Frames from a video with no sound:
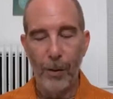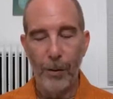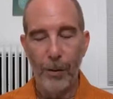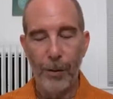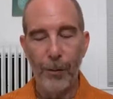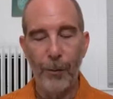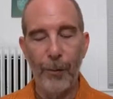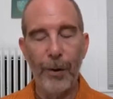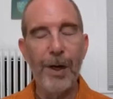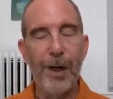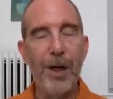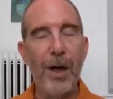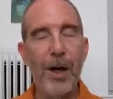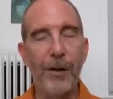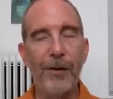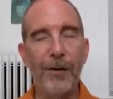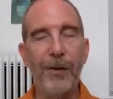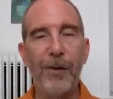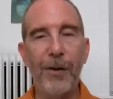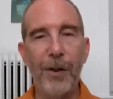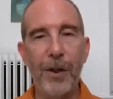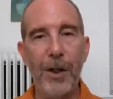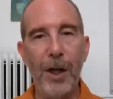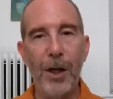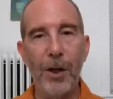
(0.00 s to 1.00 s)
the
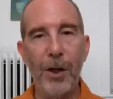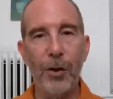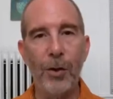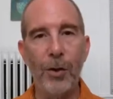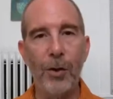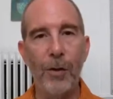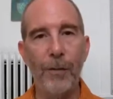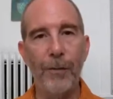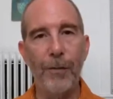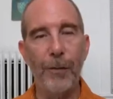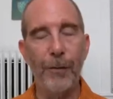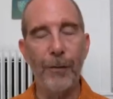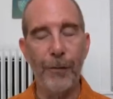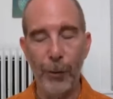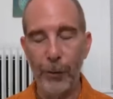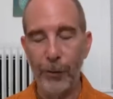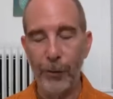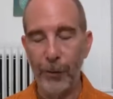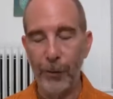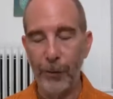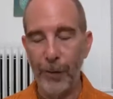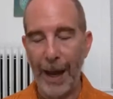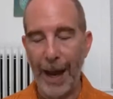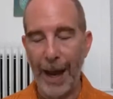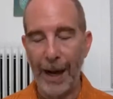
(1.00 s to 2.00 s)
renunciation of the fruits
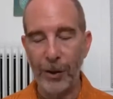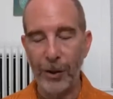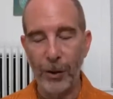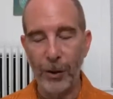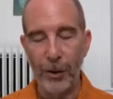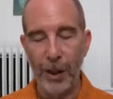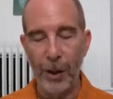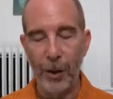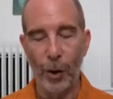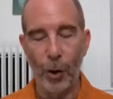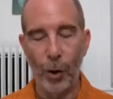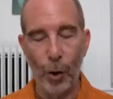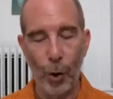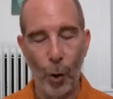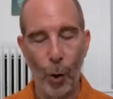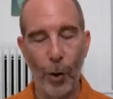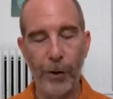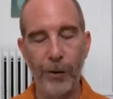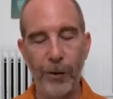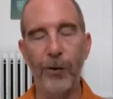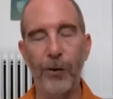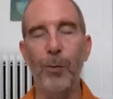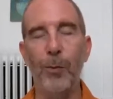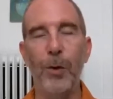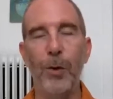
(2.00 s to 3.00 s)
of action in
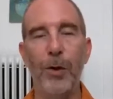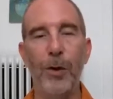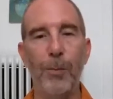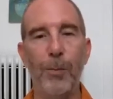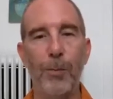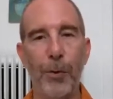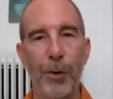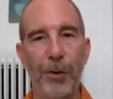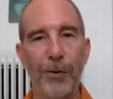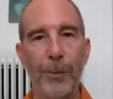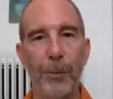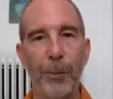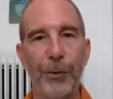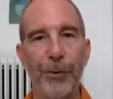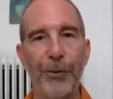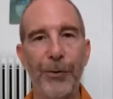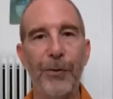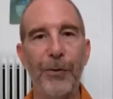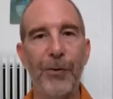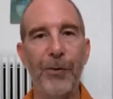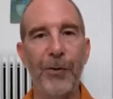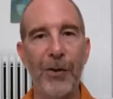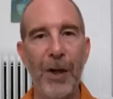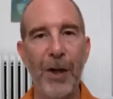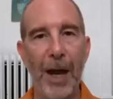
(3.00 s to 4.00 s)
accordance with the
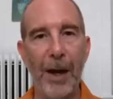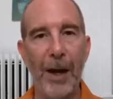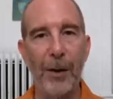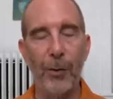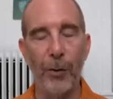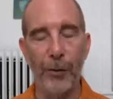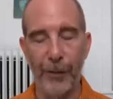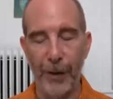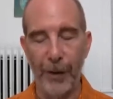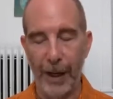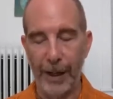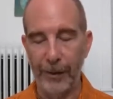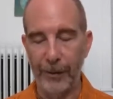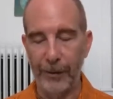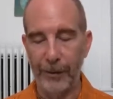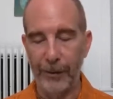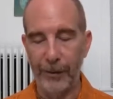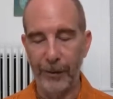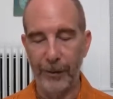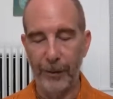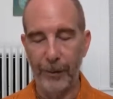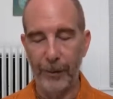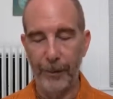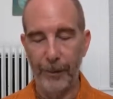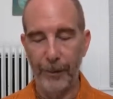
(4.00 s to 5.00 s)
principles of
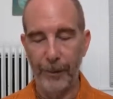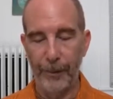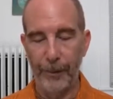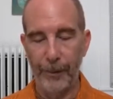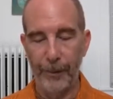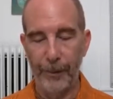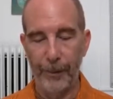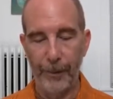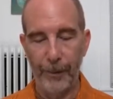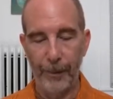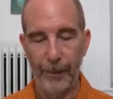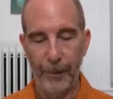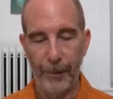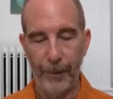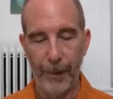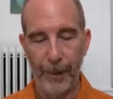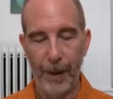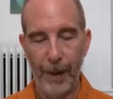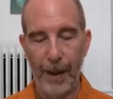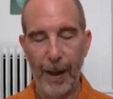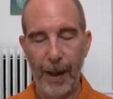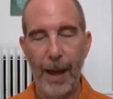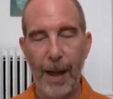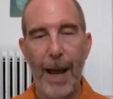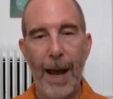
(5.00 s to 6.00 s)
sacrifice.
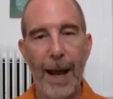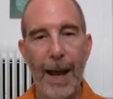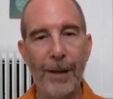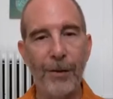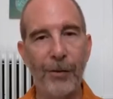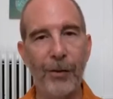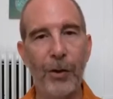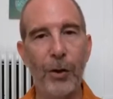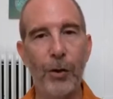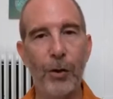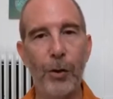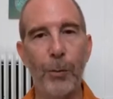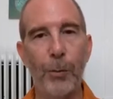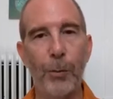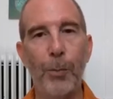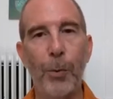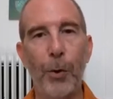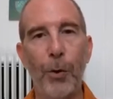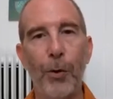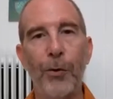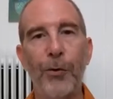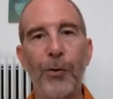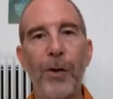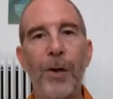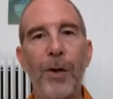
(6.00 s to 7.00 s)
And such a
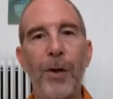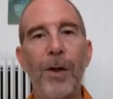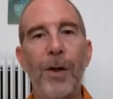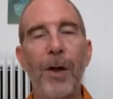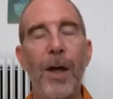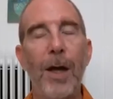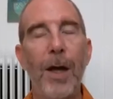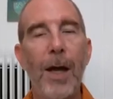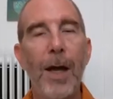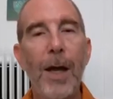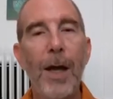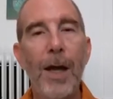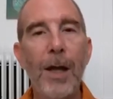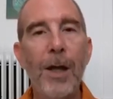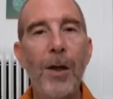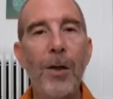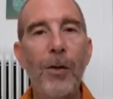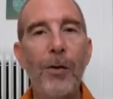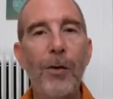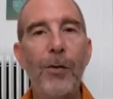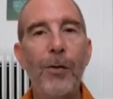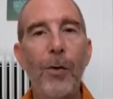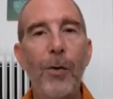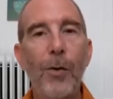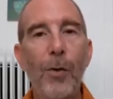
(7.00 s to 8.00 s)
person
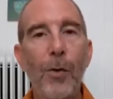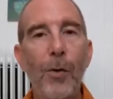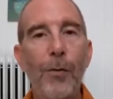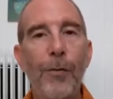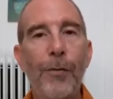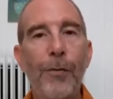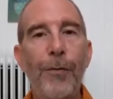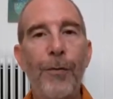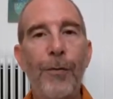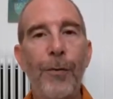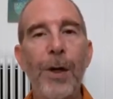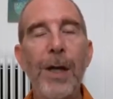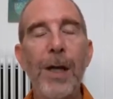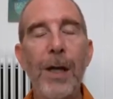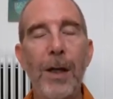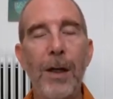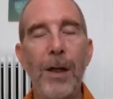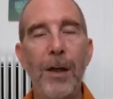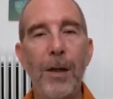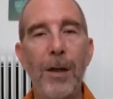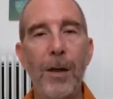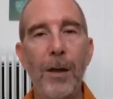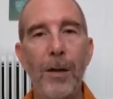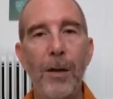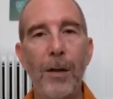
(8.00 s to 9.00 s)
is
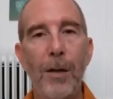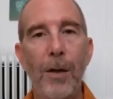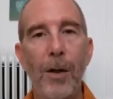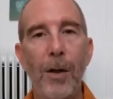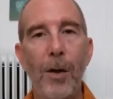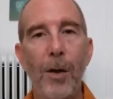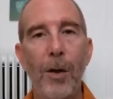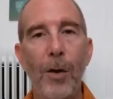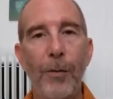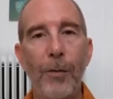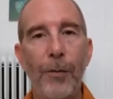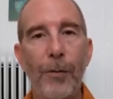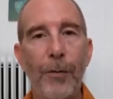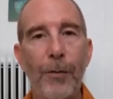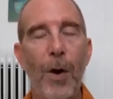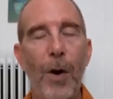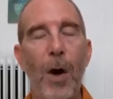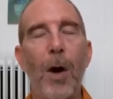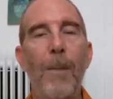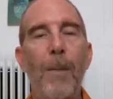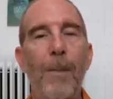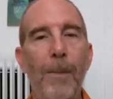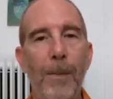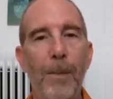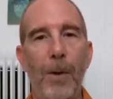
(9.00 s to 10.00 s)
freed
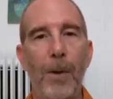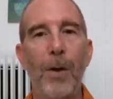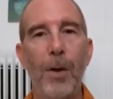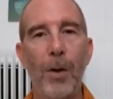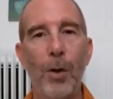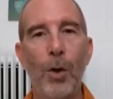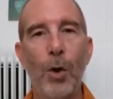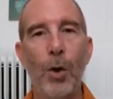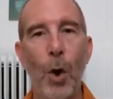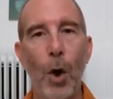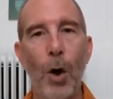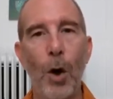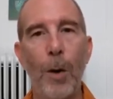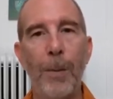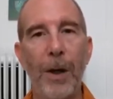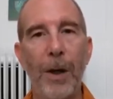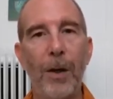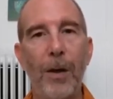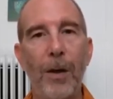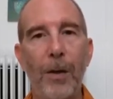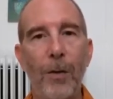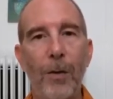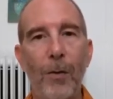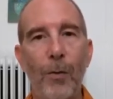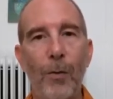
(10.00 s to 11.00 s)
from
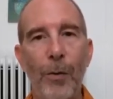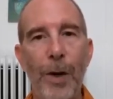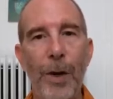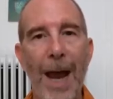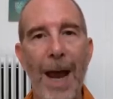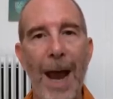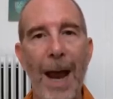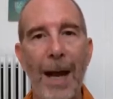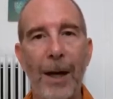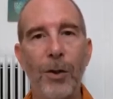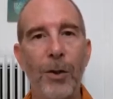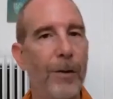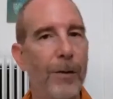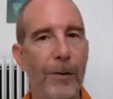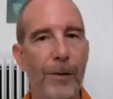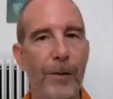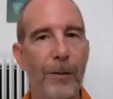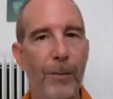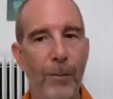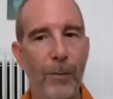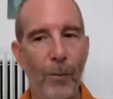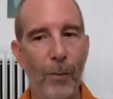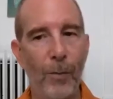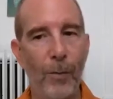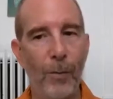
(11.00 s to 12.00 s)
karmic
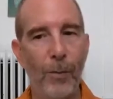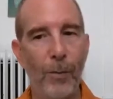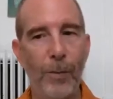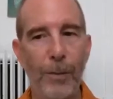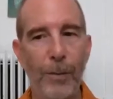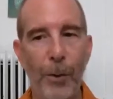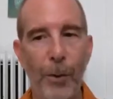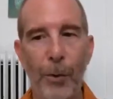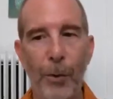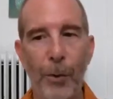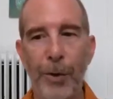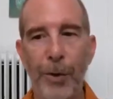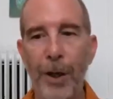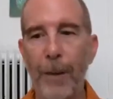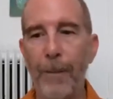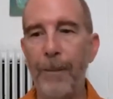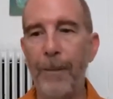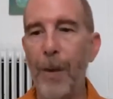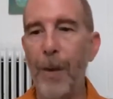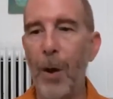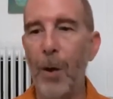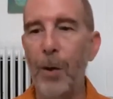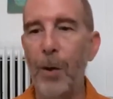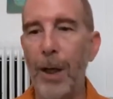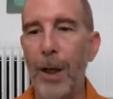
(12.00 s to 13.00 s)
reactions, burned up.
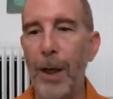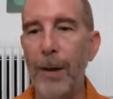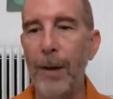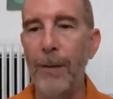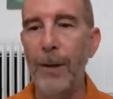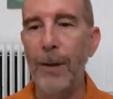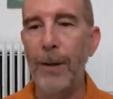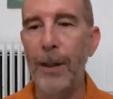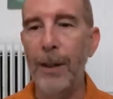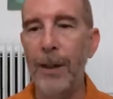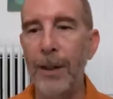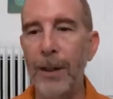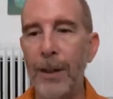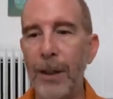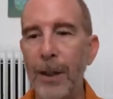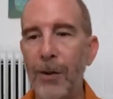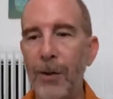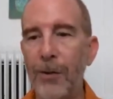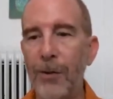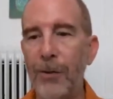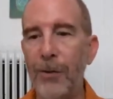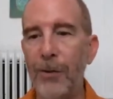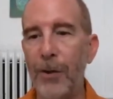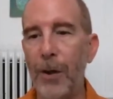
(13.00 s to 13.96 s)
Okay, Elisa